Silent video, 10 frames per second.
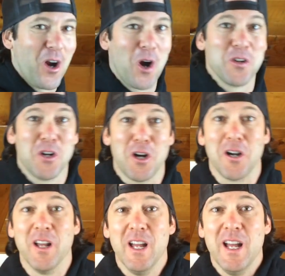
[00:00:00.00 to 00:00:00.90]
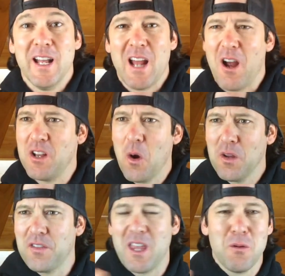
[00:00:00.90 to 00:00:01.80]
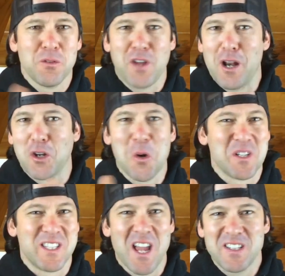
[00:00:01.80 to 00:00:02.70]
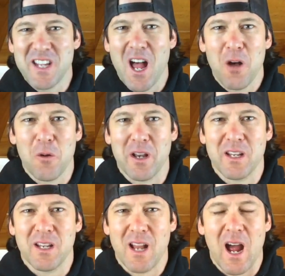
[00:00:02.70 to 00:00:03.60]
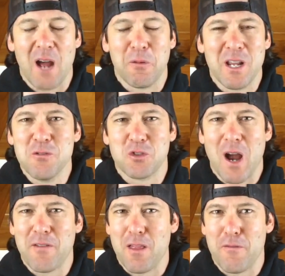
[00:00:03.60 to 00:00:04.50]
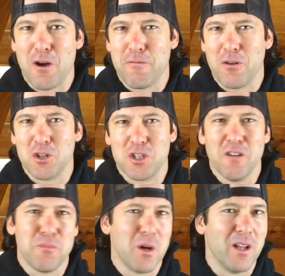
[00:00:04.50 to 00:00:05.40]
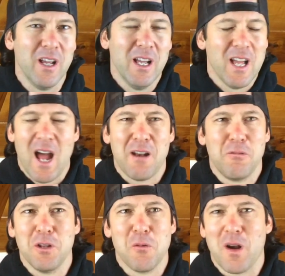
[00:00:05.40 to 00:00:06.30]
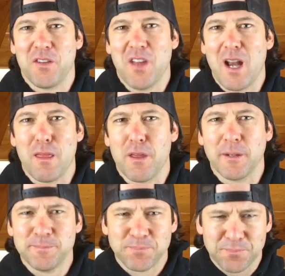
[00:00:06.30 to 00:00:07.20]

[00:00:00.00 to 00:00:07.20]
hard turn. Now I noticed he was kind of going snake style when he was driving on the very first shift, but I didn't really want to say anything.